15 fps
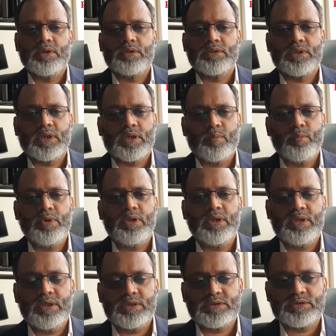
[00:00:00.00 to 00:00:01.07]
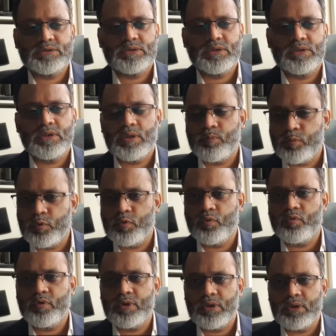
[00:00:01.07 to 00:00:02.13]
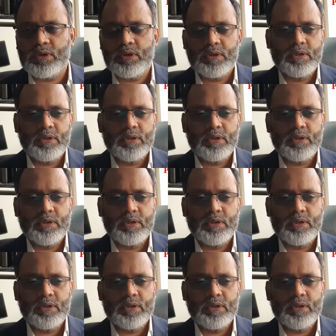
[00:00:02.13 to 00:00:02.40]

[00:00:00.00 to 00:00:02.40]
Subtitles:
the communication, approval,